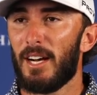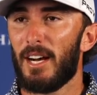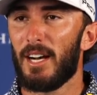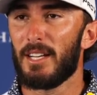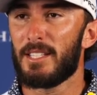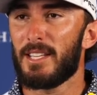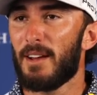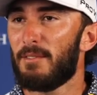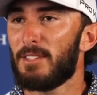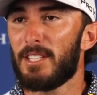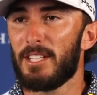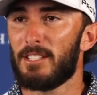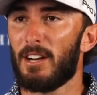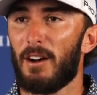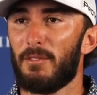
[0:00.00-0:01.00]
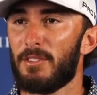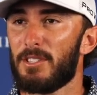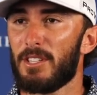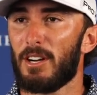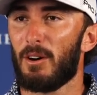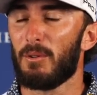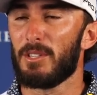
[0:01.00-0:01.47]
17 uh, is
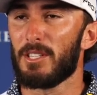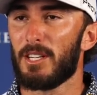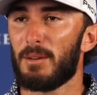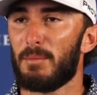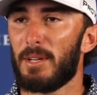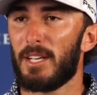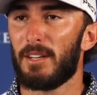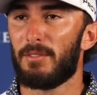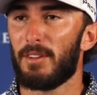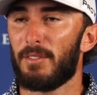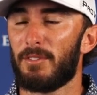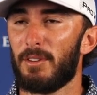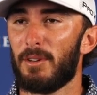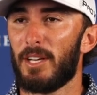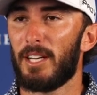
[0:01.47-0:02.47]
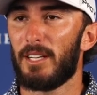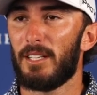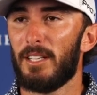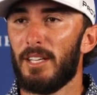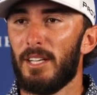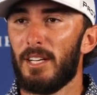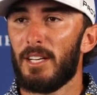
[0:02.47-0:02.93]
obviously always going to be if, if you hit
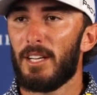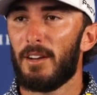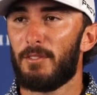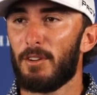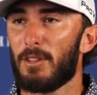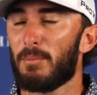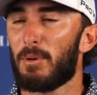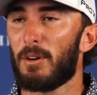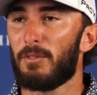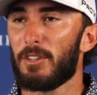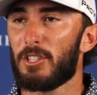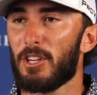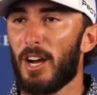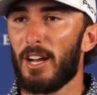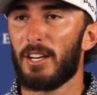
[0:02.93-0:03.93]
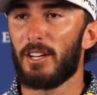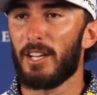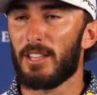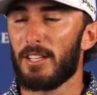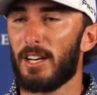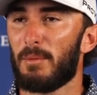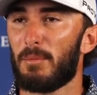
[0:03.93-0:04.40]
if you hit the perfect shot and you get
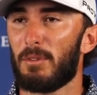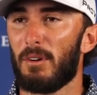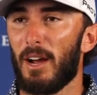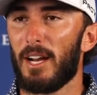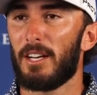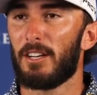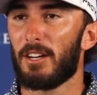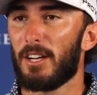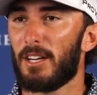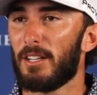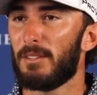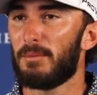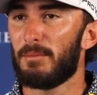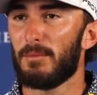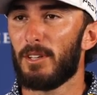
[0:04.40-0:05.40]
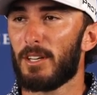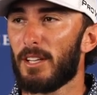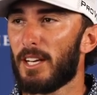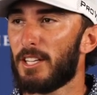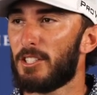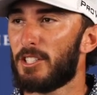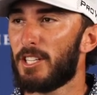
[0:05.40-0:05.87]
the number right, you're going to look
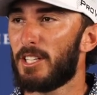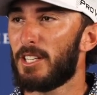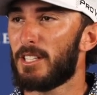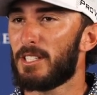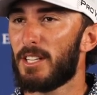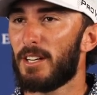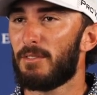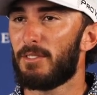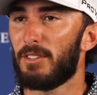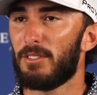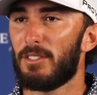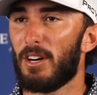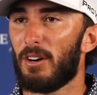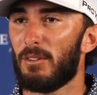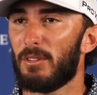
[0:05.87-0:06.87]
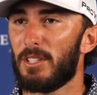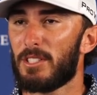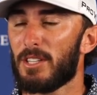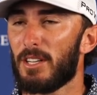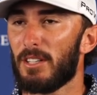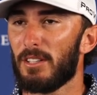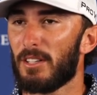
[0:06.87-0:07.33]
like a genius, and if you don't, it's
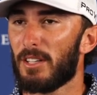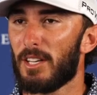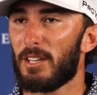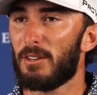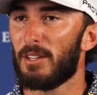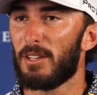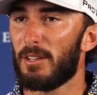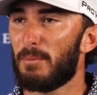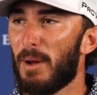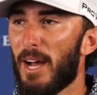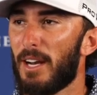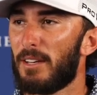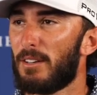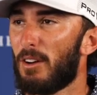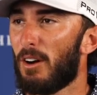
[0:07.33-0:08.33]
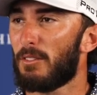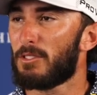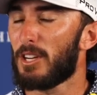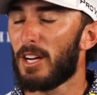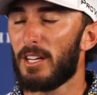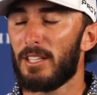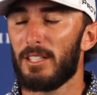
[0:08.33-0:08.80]
going to look like you hit a bad golf
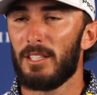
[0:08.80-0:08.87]
shot.